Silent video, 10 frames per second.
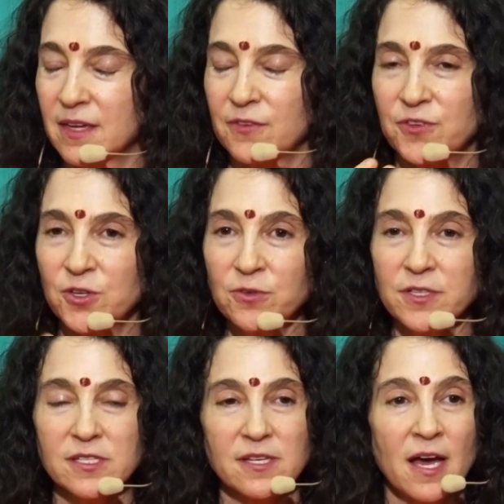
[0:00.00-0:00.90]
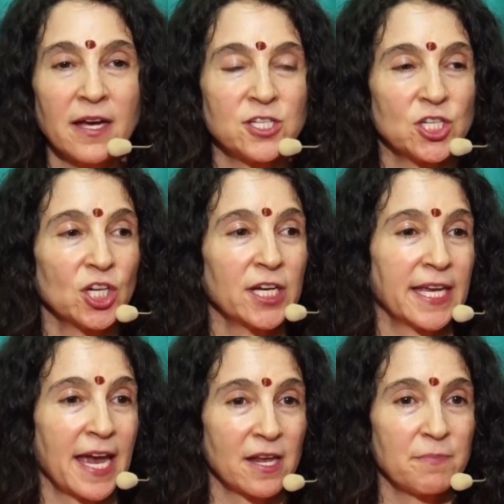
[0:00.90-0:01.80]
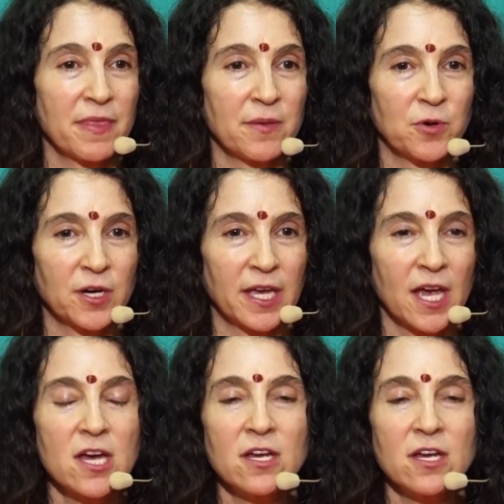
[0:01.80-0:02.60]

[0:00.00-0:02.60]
If you decide you're going to get up in the morning,